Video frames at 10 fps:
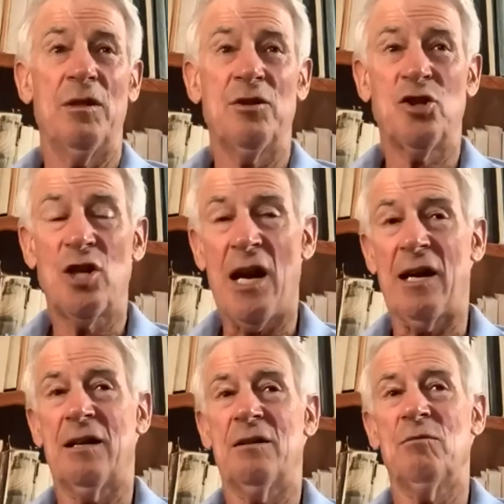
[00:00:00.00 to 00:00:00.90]

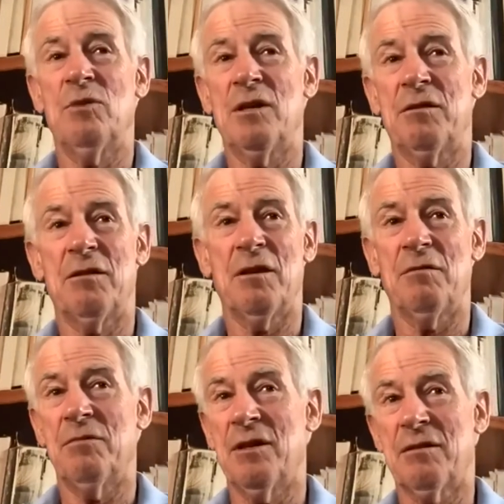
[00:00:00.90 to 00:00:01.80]
Czech, with
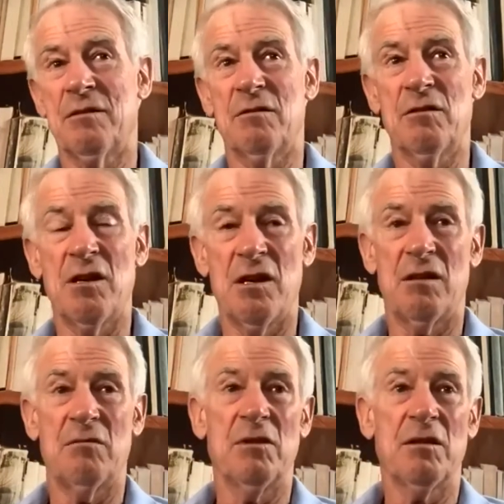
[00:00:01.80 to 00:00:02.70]
Greek,
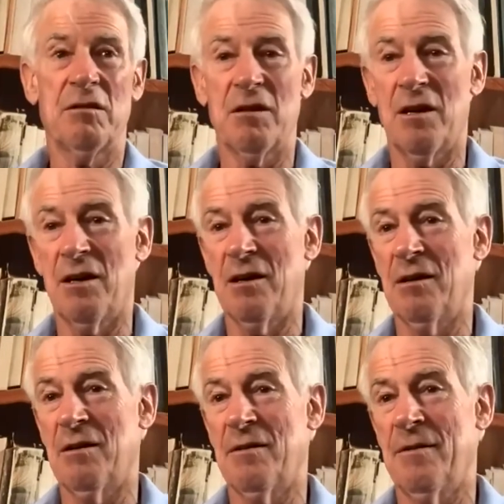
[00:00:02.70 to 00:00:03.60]
with
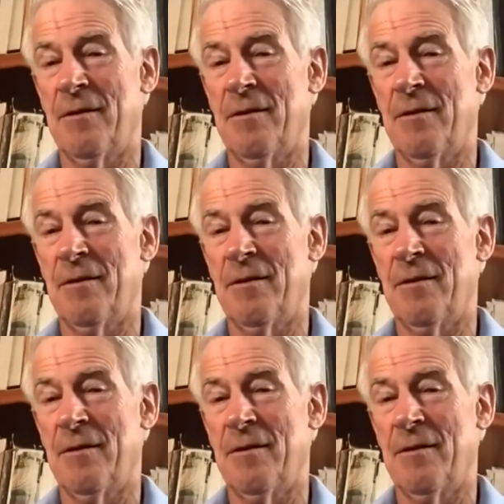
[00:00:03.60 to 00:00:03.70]
right